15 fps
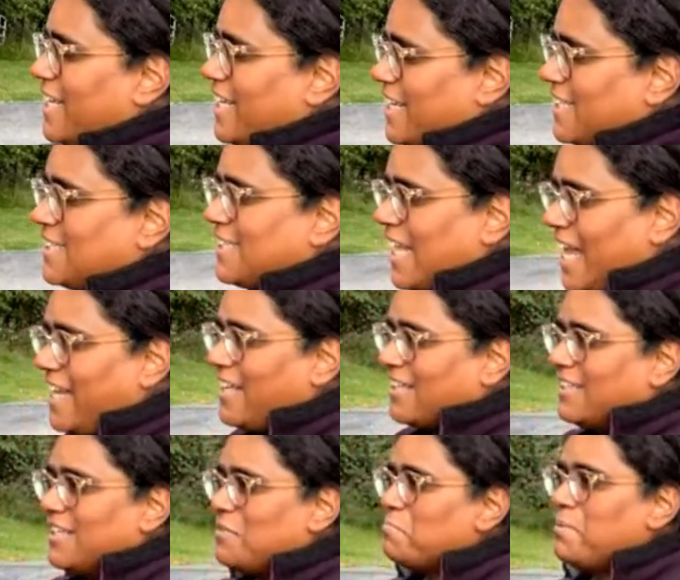it is like
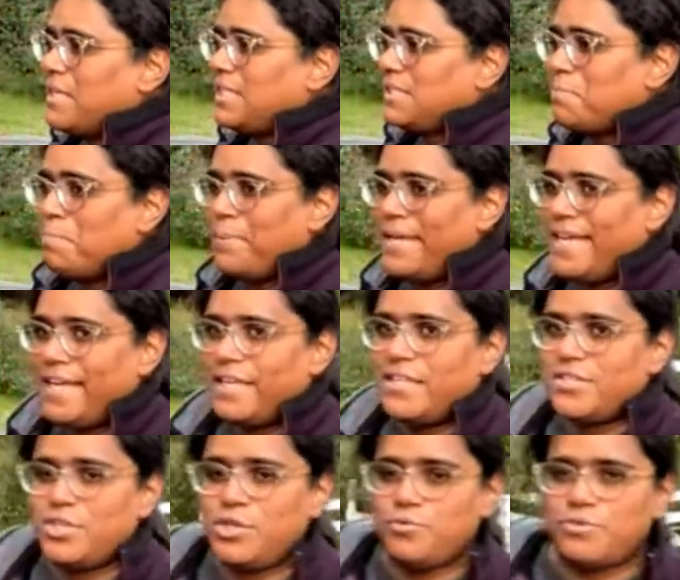a, little, but it's big.
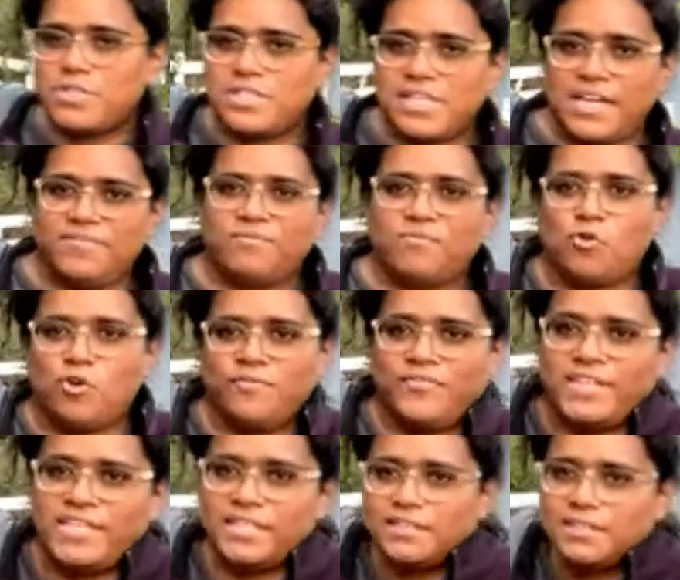It's huge. It's like four
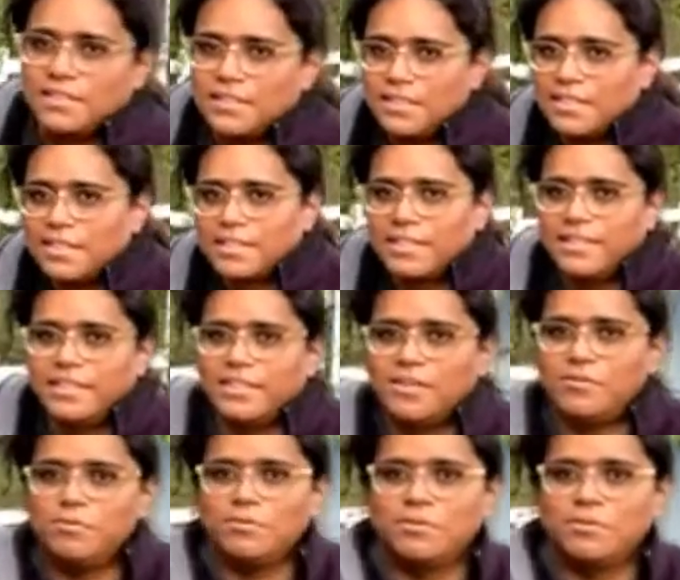feet. You know,